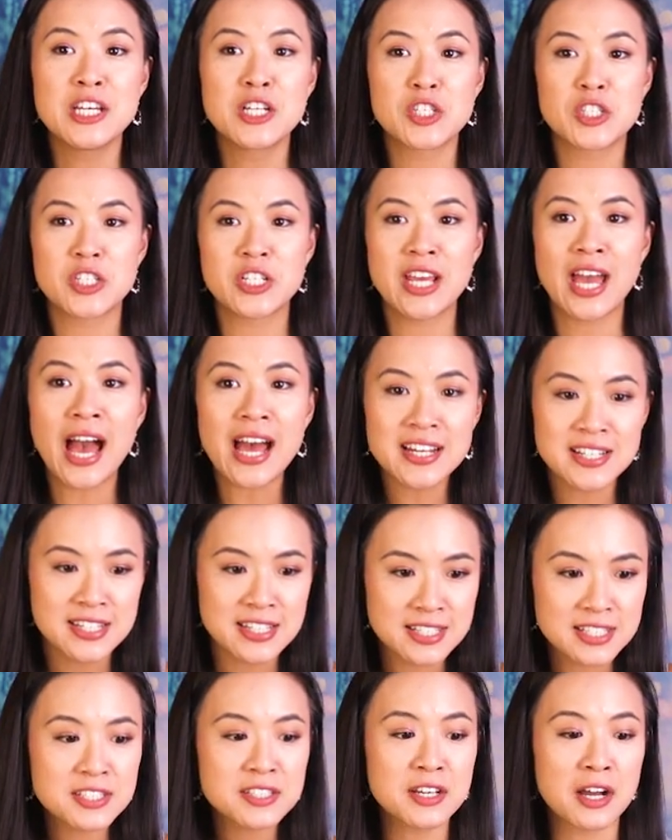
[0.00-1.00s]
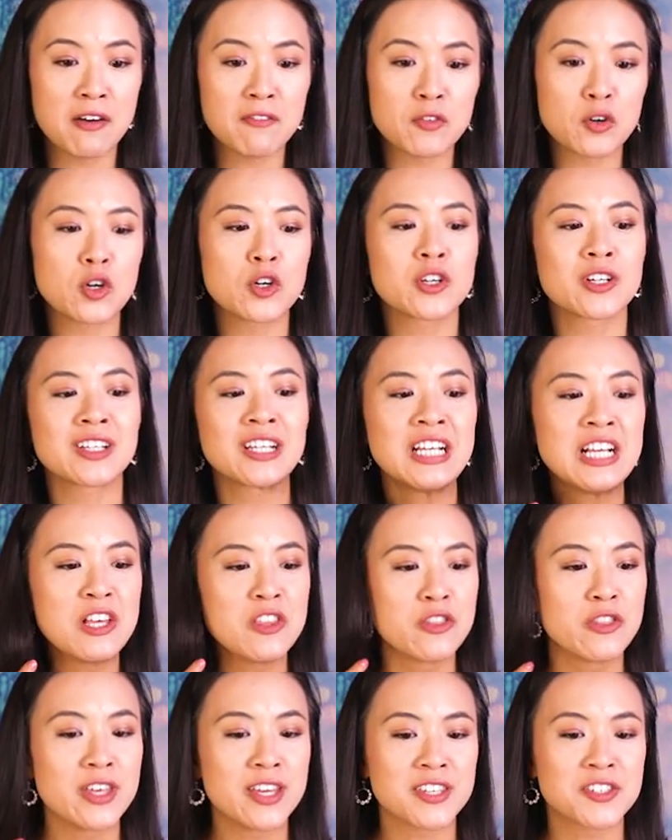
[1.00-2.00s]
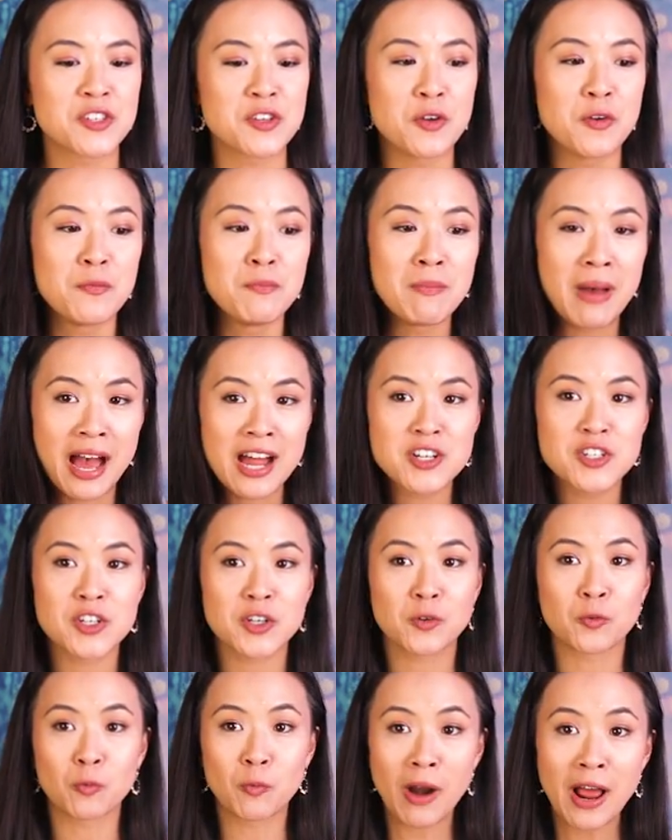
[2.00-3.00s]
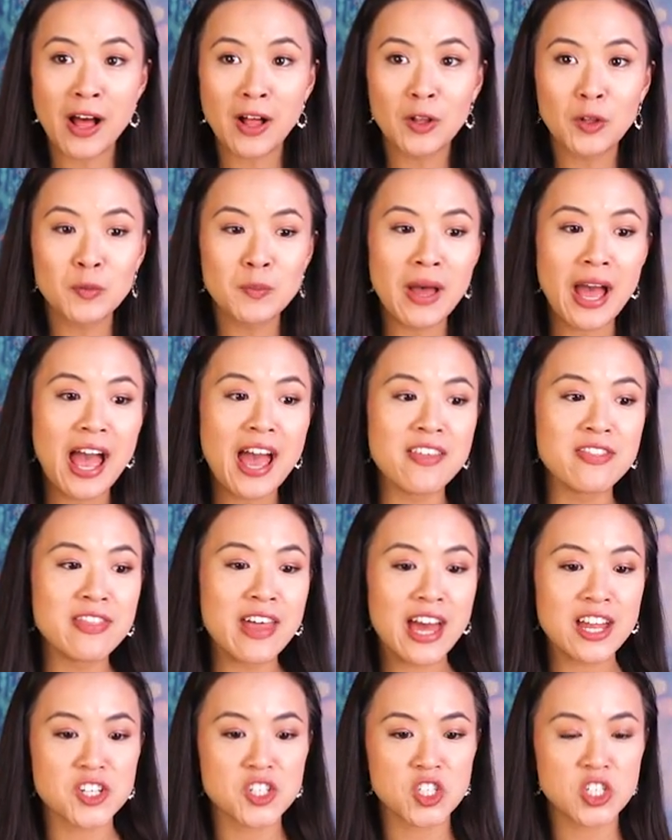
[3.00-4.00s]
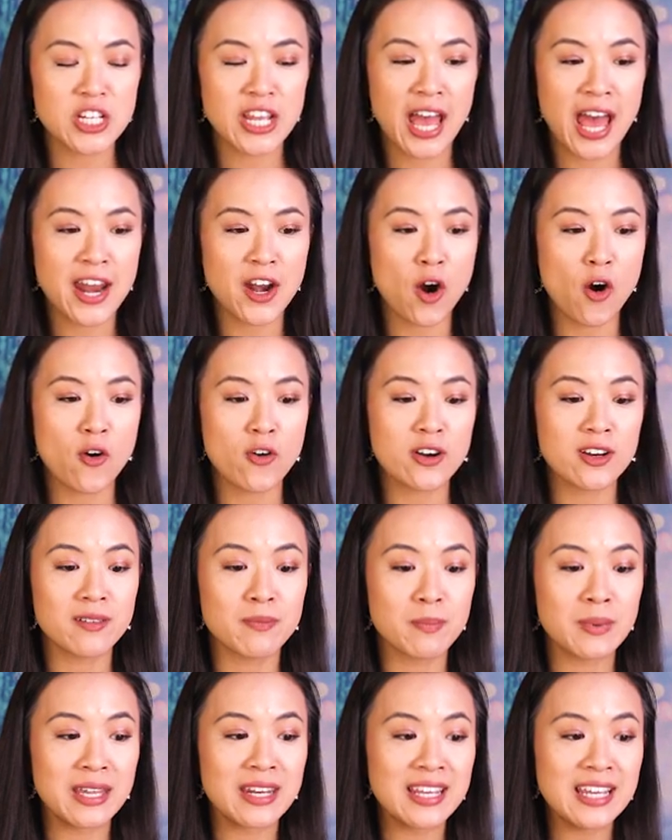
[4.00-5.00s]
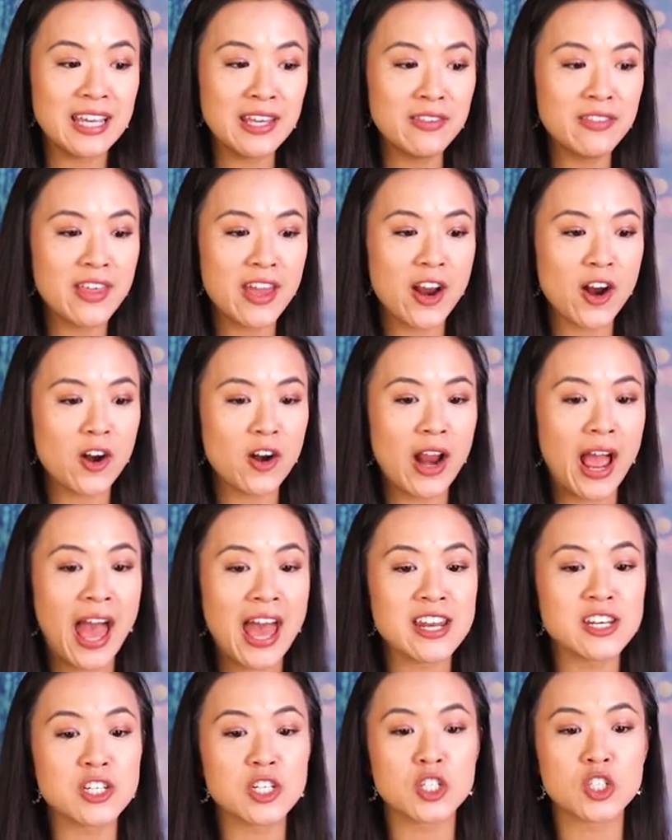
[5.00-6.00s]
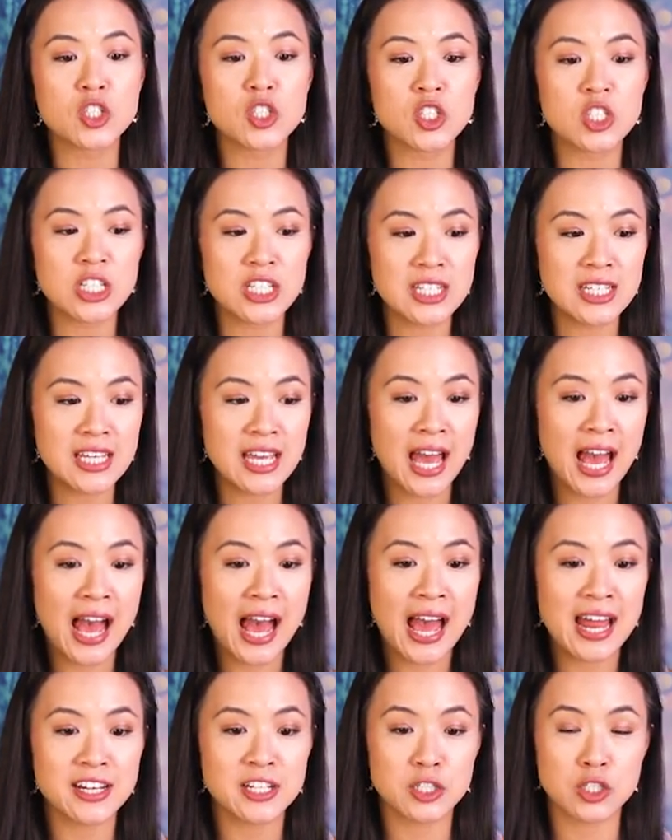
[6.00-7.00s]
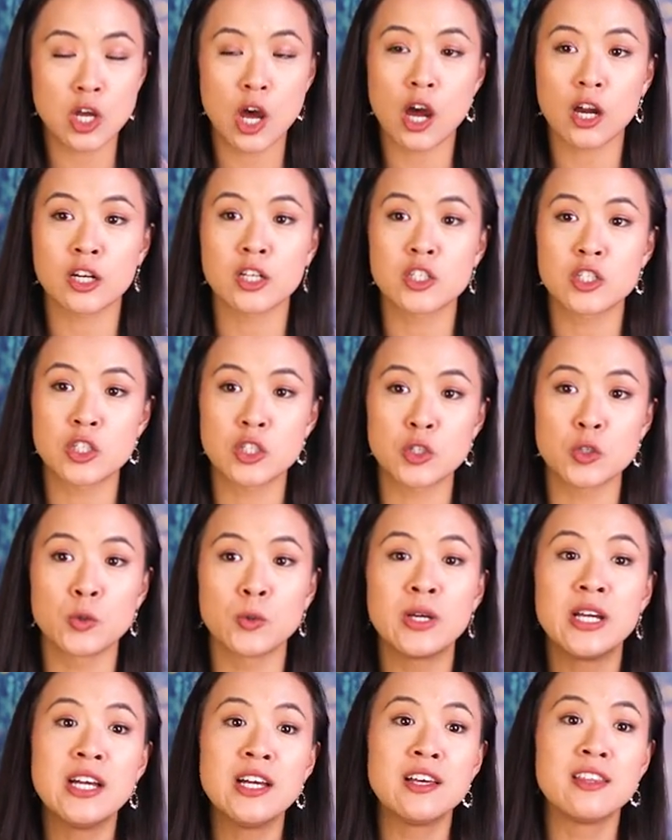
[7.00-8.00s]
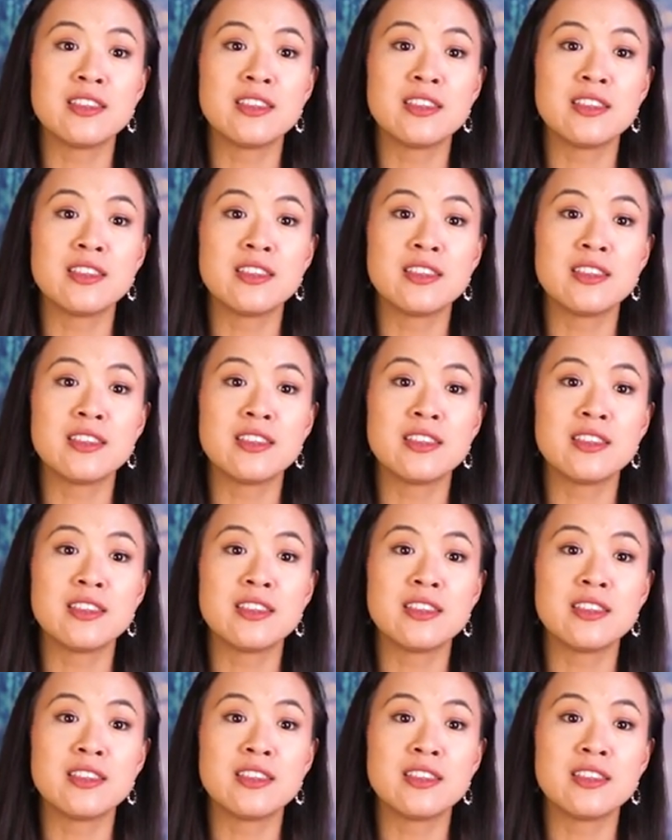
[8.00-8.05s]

she had discovered this magic realm and that she had already been in there and she had talked to